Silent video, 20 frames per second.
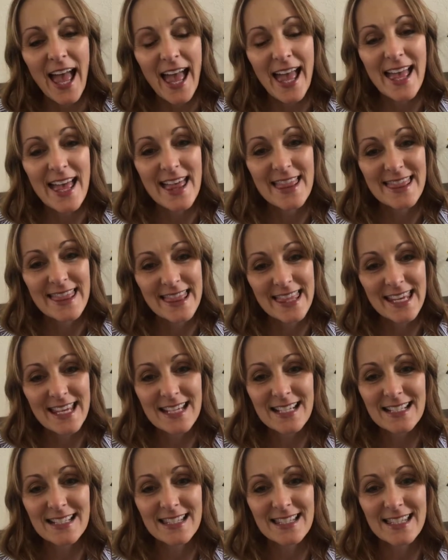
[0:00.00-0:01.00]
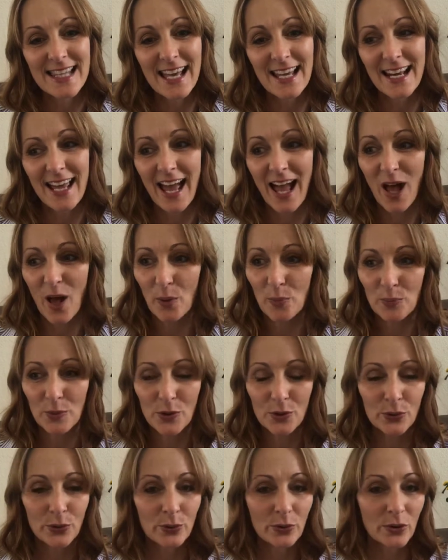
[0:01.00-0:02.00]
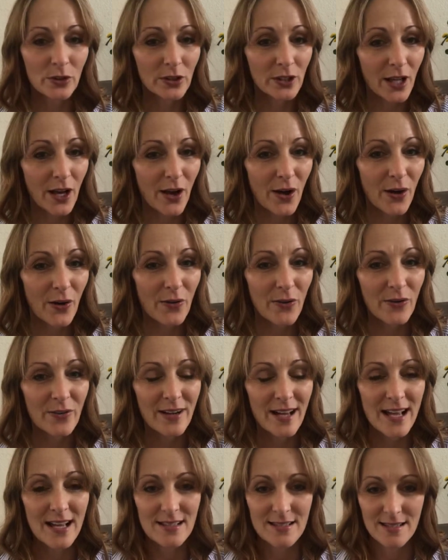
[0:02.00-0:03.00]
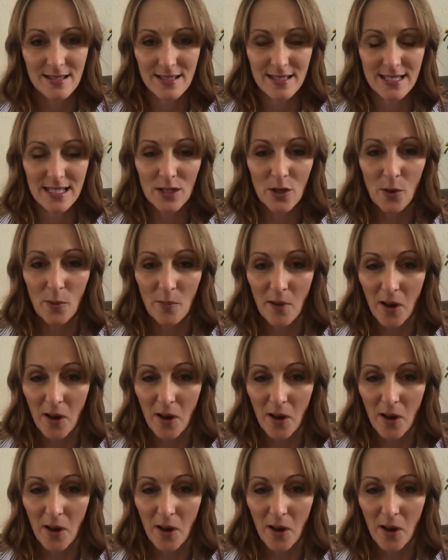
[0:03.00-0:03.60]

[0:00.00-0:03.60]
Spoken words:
and things that help you glow as a single